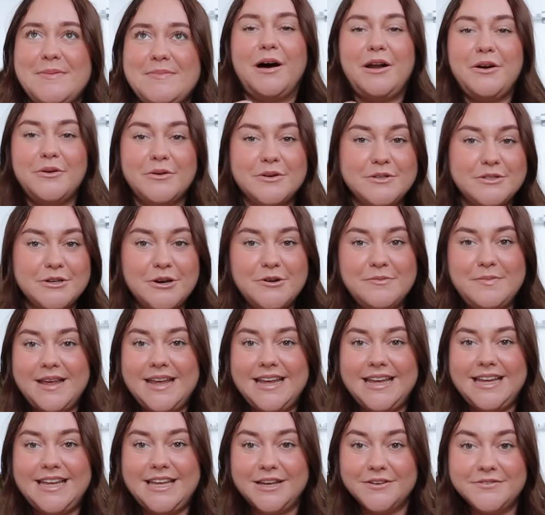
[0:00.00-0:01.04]
But also
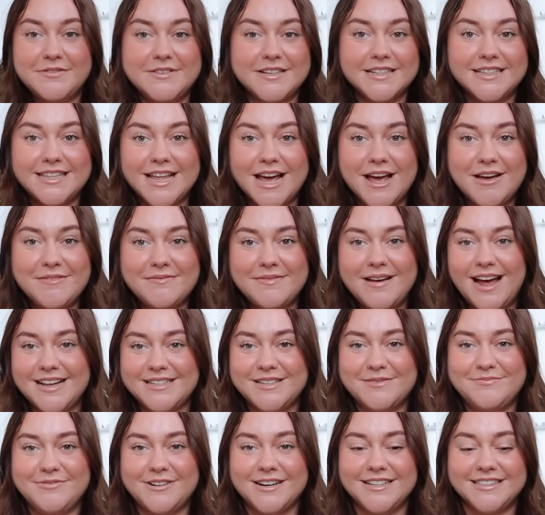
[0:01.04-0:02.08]
being gifted them as
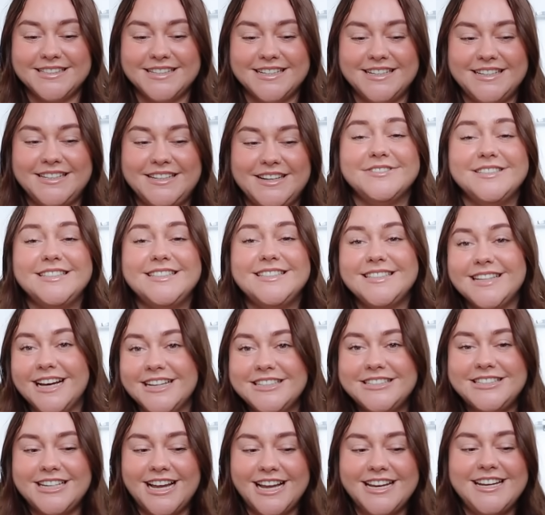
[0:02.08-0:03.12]
a present was
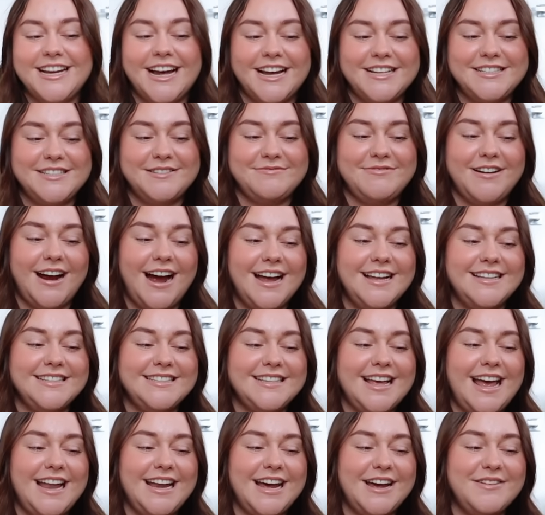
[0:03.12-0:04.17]
such a nice
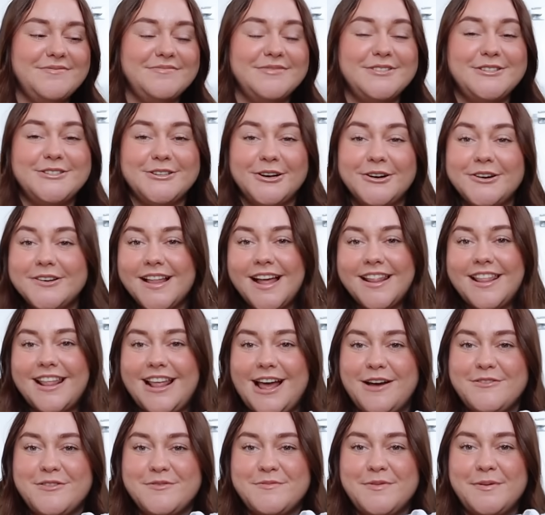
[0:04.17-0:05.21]
surprise and I'm so glad I
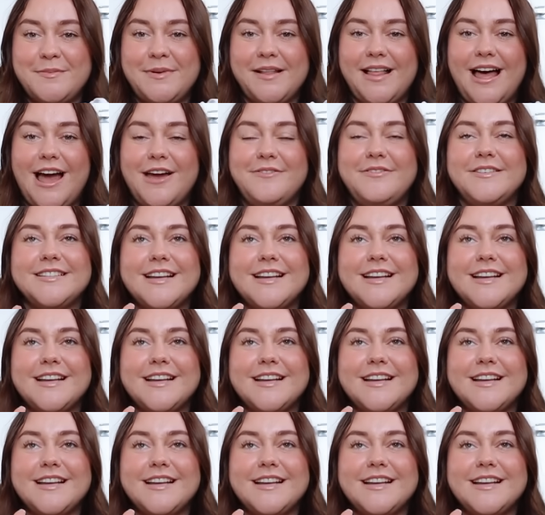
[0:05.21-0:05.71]
have them in my life.